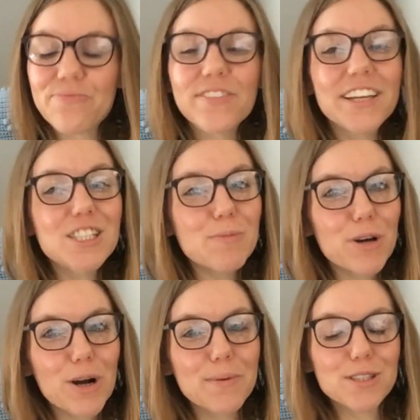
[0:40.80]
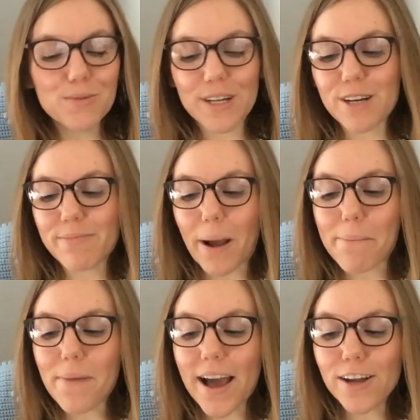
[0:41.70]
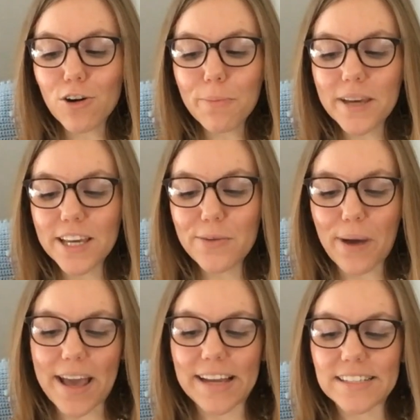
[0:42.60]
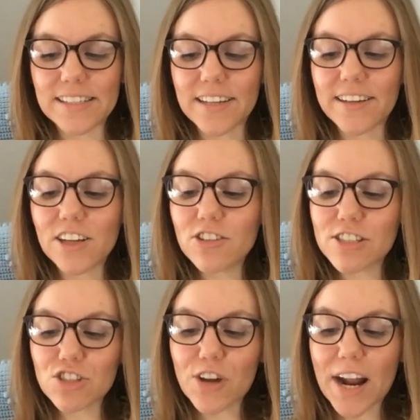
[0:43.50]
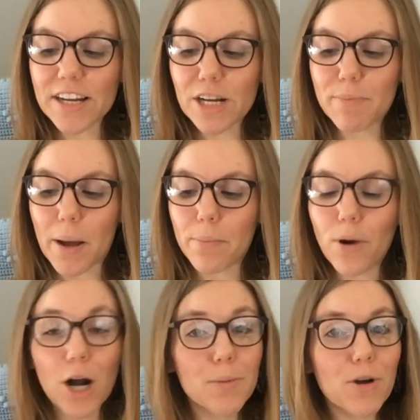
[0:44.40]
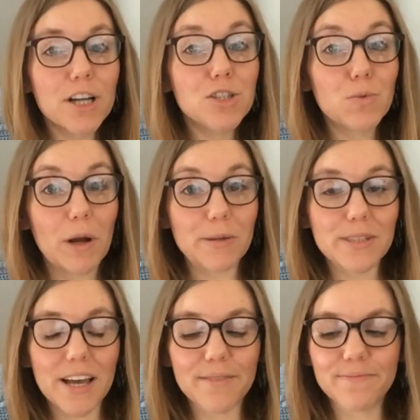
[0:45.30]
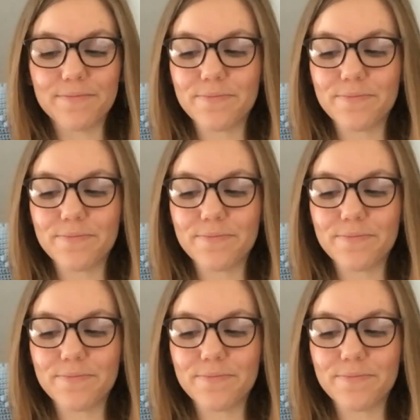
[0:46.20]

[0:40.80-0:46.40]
This book was written by Michael P. Waite and illustrated by Barbara DeRosa.